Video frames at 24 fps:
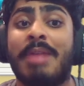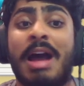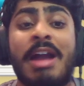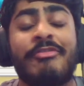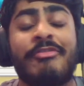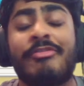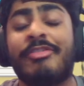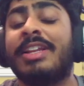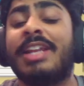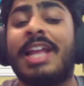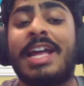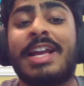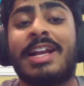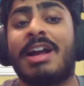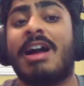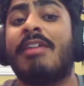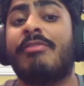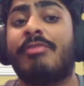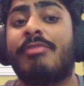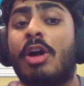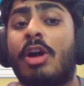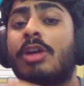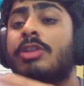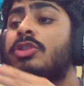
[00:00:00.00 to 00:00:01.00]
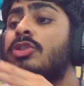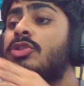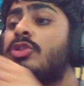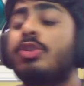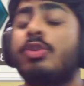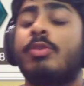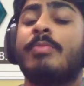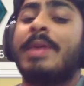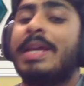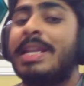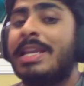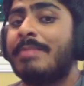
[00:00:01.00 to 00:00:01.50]
I feel like I've lost
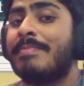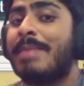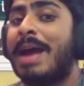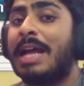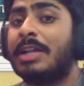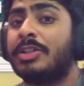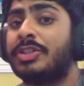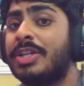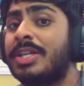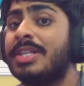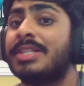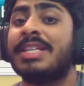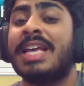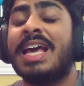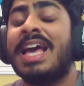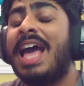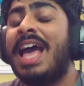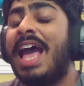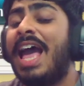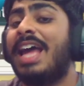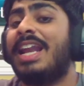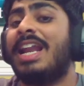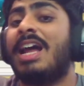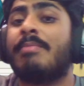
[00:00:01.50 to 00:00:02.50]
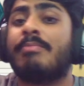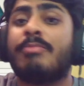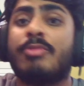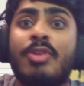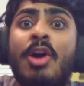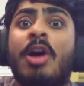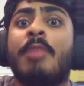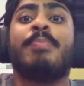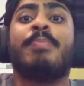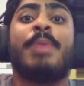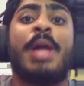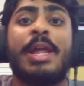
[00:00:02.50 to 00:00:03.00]
too many matches and I'm
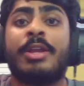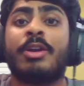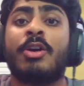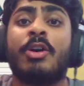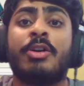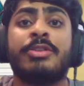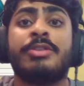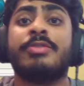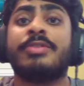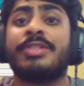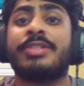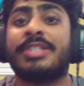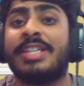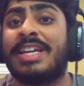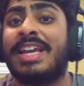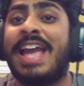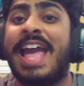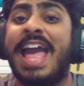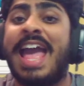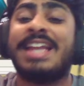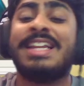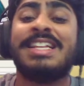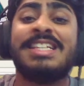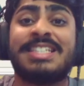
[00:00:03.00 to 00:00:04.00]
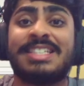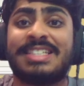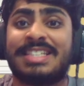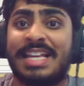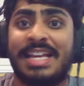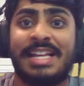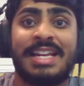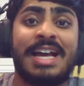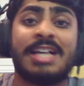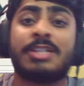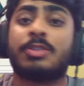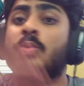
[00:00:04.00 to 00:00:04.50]
not planning on using any
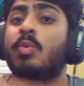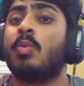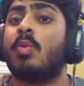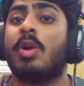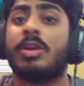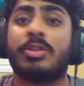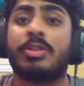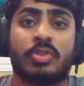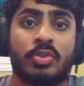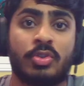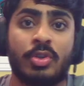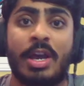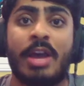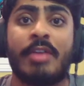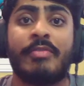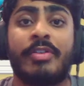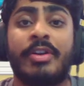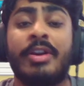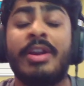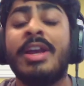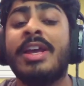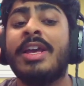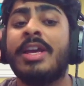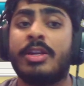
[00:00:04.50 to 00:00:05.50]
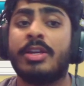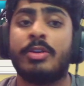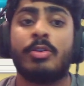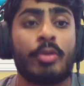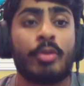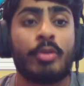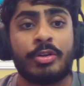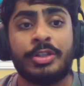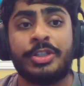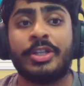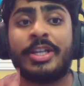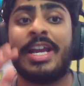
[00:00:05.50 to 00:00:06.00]
Selas whatsoever in
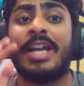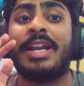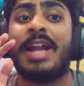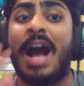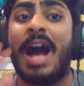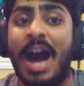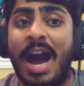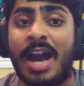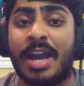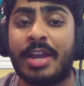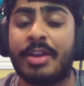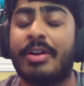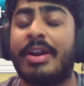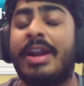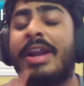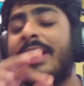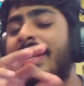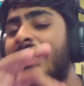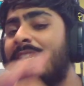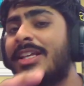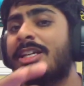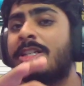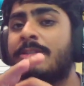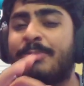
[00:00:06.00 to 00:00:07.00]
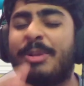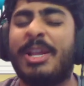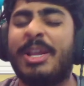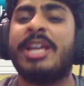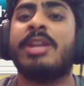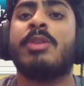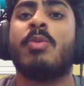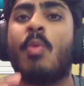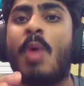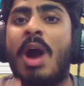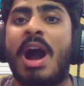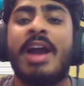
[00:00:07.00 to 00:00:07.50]
order to get higher and I'll
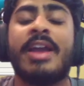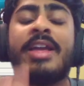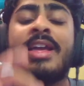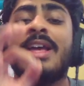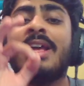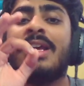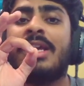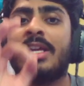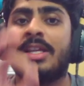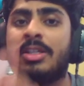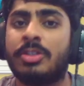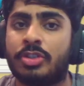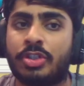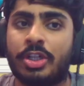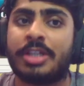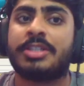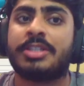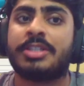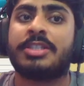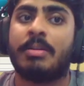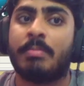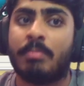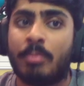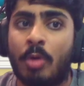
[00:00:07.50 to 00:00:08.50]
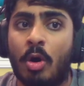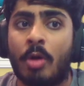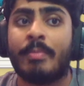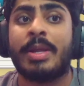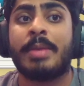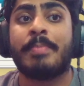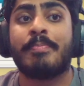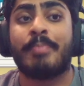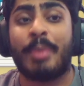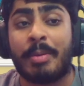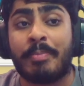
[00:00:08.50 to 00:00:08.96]
explain why in just a moment.